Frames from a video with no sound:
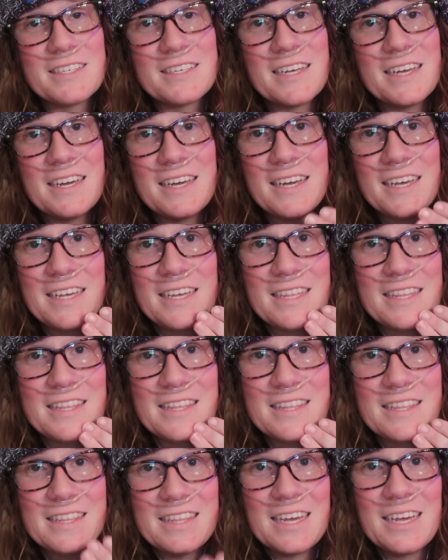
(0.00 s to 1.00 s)
say
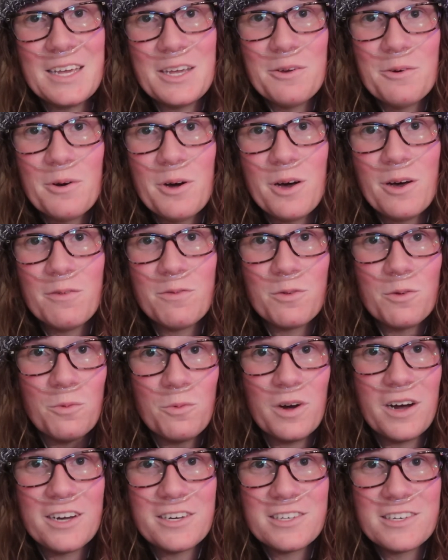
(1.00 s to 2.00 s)
thank you all for
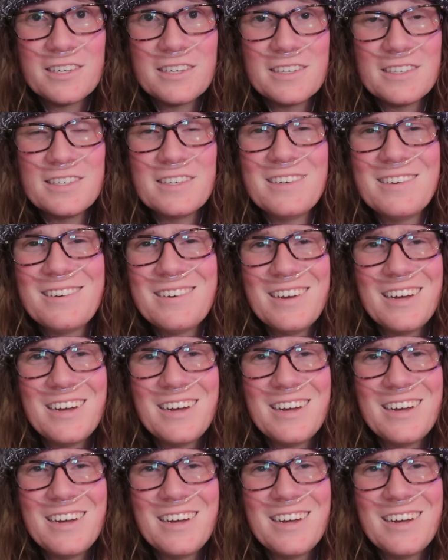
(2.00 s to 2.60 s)
watching.